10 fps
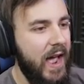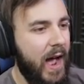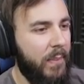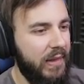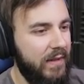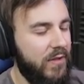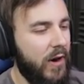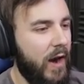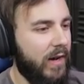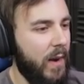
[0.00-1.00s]
I believe there
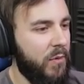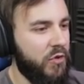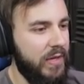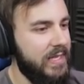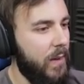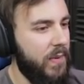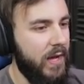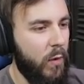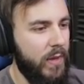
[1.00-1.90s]
are a couple trees up here